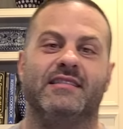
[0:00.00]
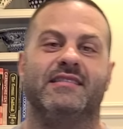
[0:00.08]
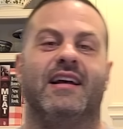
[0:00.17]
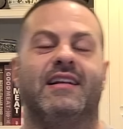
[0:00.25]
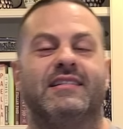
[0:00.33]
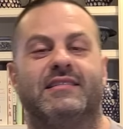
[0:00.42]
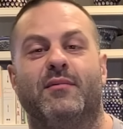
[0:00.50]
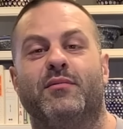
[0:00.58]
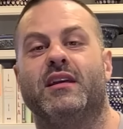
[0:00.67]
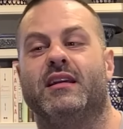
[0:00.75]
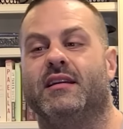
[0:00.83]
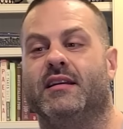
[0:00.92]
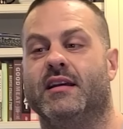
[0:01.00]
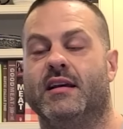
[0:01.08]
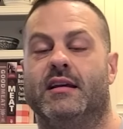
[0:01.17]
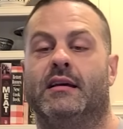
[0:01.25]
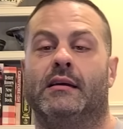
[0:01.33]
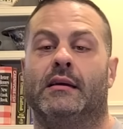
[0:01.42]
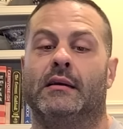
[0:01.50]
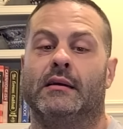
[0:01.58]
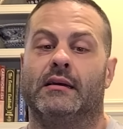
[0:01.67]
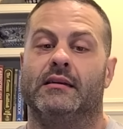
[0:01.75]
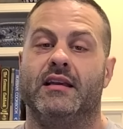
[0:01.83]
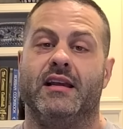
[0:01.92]
is not something
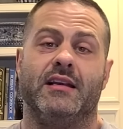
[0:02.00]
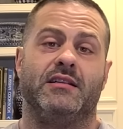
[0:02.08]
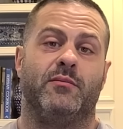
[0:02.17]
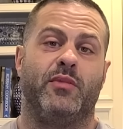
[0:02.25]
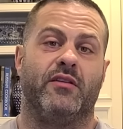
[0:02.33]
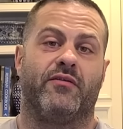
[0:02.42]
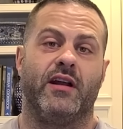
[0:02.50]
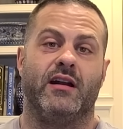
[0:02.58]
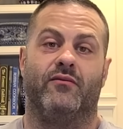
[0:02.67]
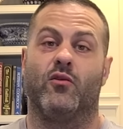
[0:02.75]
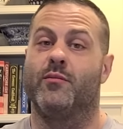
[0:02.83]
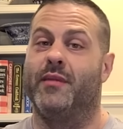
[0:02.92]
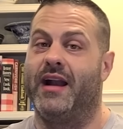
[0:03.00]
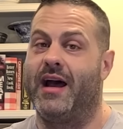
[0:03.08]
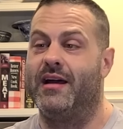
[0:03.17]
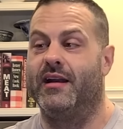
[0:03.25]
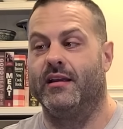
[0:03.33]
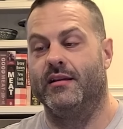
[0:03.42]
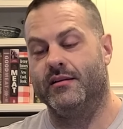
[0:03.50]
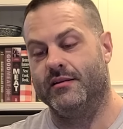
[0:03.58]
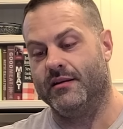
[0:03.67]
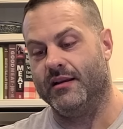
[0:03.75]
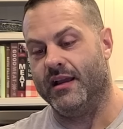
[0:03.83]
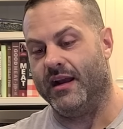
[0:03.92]
that you guys should be afraid of, or monotony.
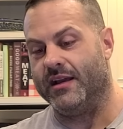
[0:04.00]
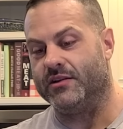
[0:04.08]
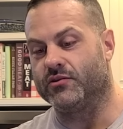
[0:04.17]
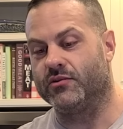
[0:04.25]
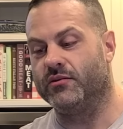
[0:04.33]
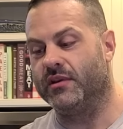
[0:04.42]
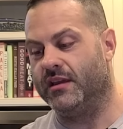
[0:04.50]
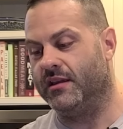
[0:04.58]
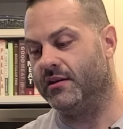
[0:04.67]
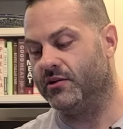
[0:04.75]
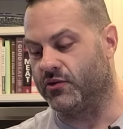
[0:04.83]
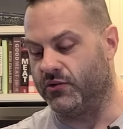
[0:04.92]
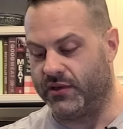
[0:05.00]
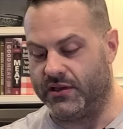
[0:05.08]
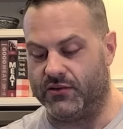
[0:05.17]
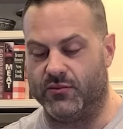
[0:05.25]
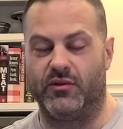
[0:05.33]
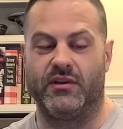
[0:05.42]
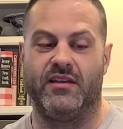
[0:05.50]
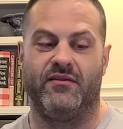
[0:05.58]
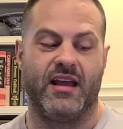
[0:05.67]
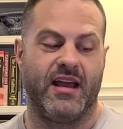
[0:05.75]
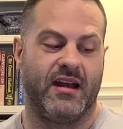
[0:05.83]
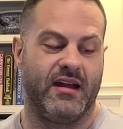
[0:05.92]
And I truly, truly do
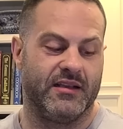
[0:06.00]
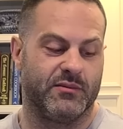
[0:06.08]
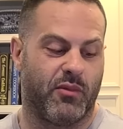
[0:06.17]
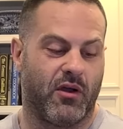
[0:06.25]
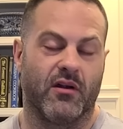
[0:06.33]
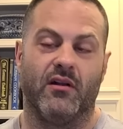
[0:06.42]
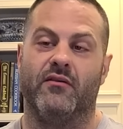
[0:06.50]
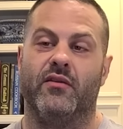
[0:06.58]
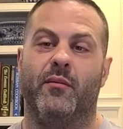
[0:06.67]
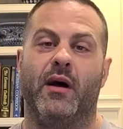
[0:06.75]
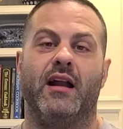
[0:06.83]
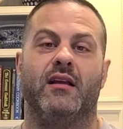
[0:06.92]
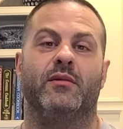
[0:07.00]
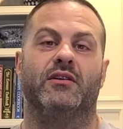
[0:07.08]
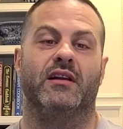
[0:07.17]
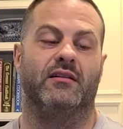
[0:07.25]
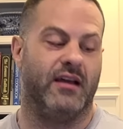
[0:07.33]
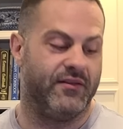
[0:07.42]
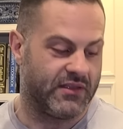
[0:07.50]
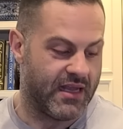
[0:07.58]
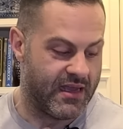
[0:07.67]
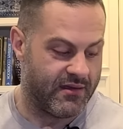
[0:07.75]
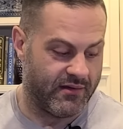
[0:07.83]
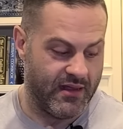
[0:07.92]
believe that it is part of the bodybuilding
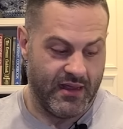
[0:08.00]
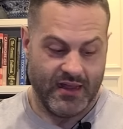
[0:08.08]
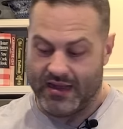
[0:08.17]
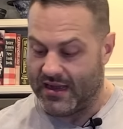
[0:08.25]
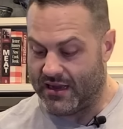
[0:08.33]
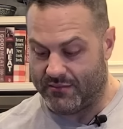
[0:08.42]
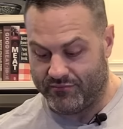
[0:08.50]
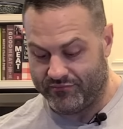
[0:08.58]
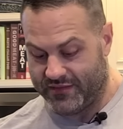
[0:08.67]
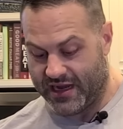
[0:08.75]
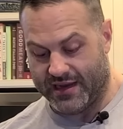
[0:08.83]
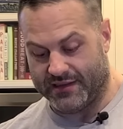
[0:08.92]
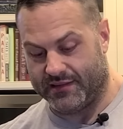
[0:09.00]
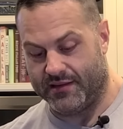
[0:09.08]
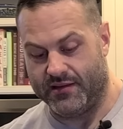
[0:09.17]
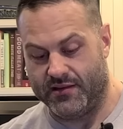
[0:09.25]
lifestyle. Um, guys,